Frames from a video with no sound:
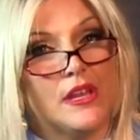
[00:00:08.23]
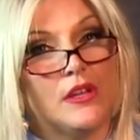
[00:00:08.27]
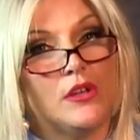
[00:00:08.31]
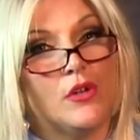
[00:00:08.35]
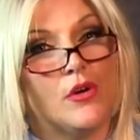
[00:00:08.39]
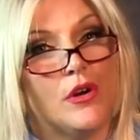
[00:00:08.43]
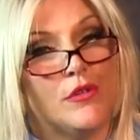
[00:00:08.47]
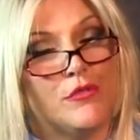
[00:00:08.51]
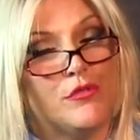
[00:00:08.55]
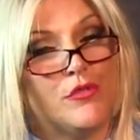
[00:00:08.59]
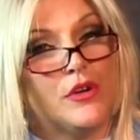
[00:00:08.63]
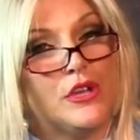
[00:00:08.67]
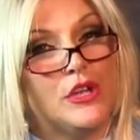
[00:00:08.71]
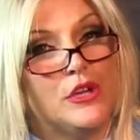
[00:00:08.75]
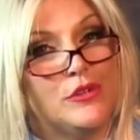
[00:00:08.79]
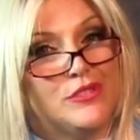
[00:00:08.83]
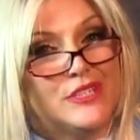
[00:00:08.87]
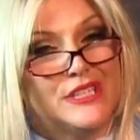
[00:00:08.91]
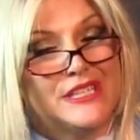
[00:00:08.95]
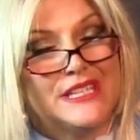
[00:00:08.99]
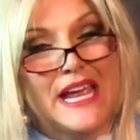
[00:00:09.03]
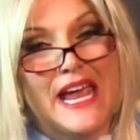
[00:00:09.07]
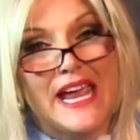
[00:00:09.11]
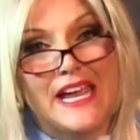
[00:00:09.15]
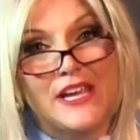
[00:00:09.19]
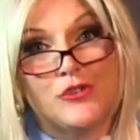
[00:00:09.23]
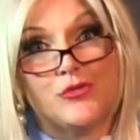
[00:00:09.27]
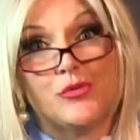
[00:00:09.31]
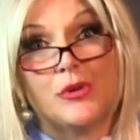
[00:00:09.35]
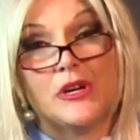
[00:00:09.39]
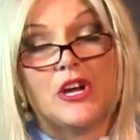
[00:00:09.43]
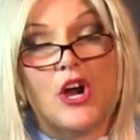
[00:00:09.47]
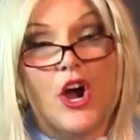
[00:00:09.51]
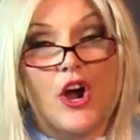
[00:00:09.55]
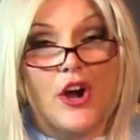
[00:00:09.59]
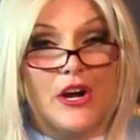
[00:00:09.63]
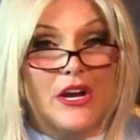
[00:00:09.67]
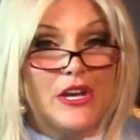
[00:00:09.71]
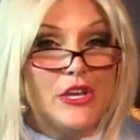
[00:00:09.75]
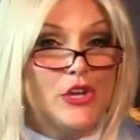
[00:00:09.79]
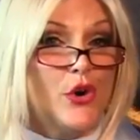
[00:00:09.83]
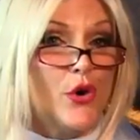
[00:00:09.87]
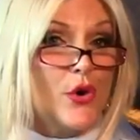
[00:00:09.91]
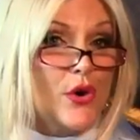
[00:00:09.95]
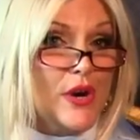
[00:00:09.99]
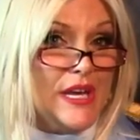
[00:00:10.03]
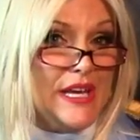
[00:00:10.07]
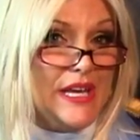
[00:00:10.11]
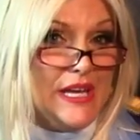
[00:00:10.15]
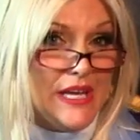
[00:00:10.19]
the Lord for you today is regarding
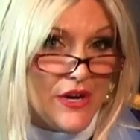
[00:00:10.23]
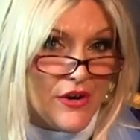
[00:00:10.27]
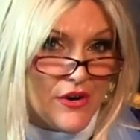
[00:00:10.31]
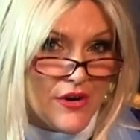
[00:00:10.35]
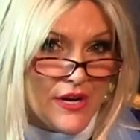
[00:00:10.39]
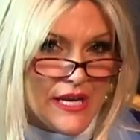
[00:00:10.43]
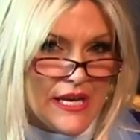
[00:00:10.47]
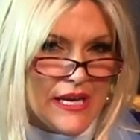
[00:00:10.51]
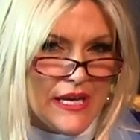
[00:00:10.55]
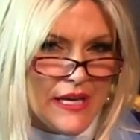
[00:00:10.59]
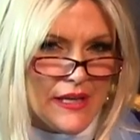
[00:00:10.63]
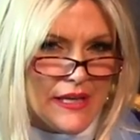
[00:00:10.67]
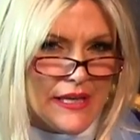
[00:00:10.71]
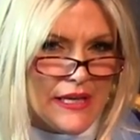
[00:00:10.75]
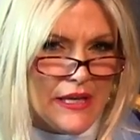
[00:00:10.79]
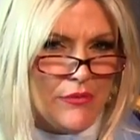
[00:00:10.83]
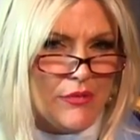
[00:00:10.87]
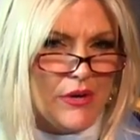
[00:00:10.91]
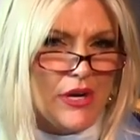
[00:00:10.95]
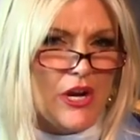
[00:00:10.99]
your inner healing,